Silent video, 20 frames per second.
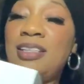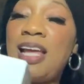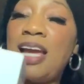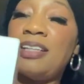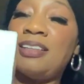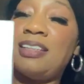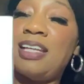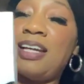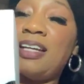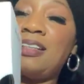
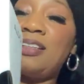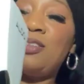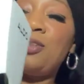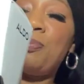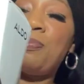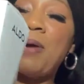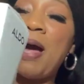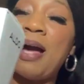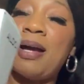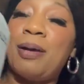Nice, like a little
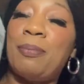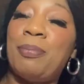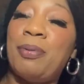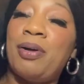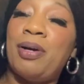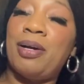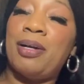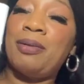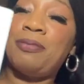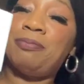
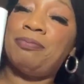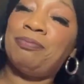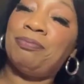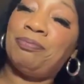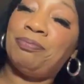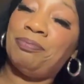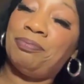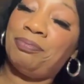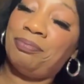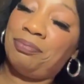pocketbook.
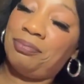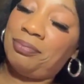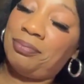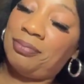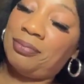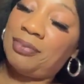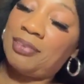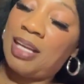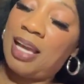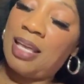
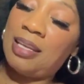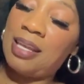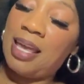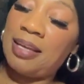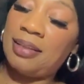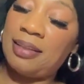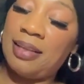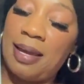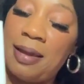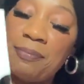I
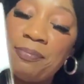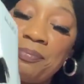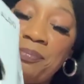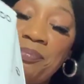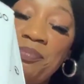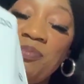like that.